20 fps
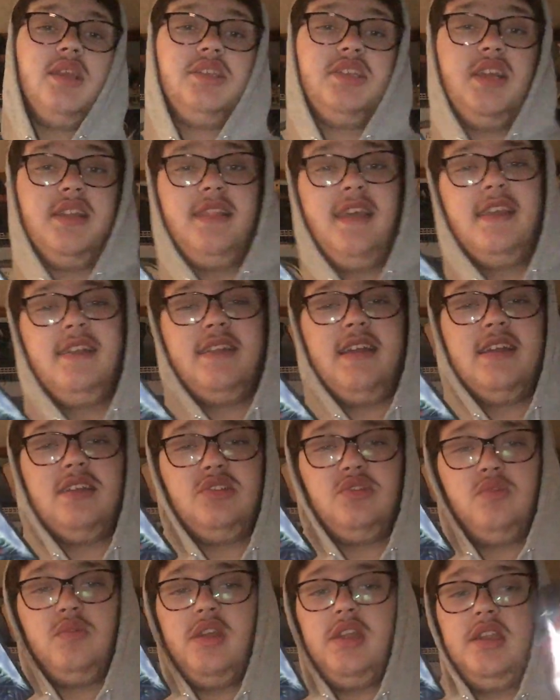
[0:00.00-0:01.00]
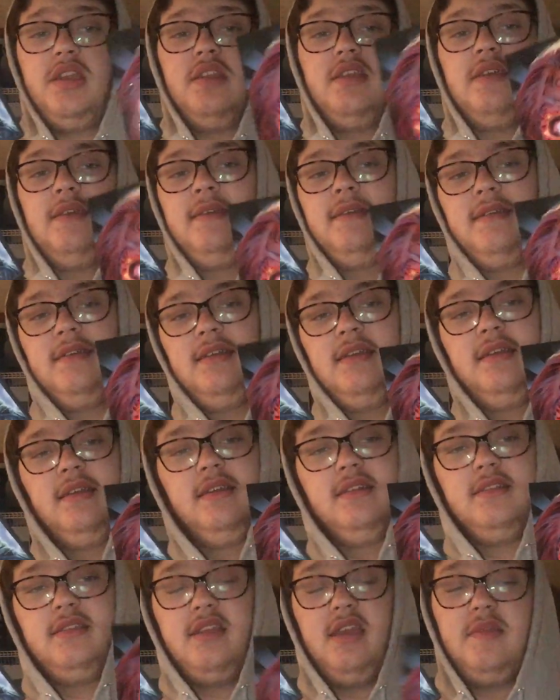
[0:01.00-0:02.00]
So I think that's when
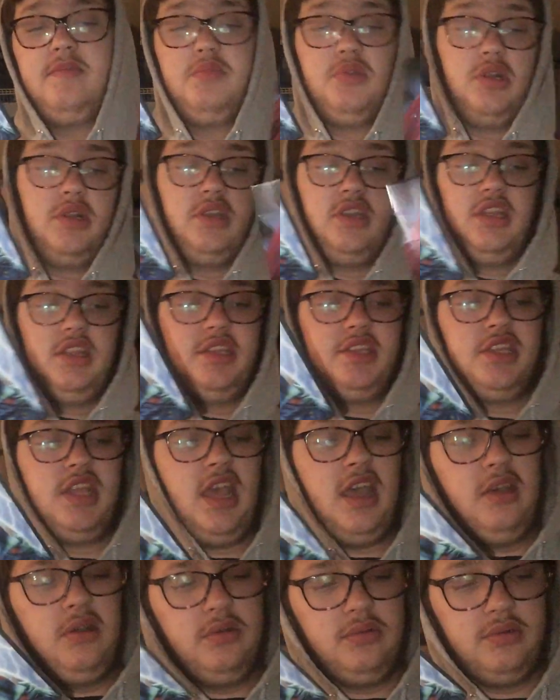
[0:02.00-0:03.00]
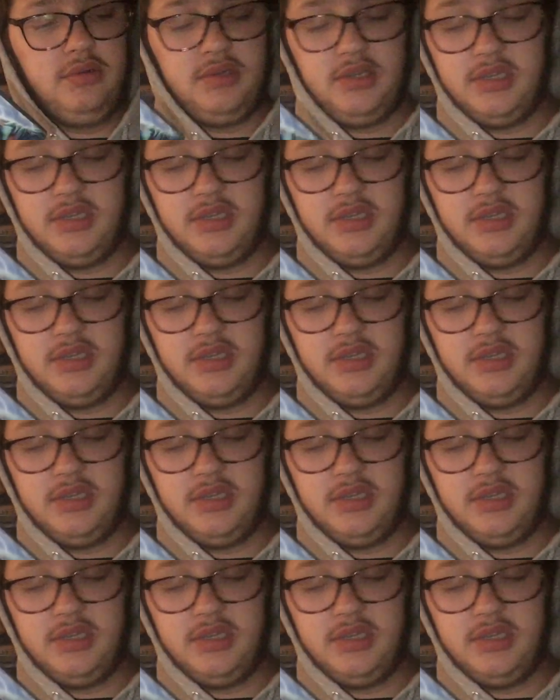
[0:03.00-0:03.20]
they put this out.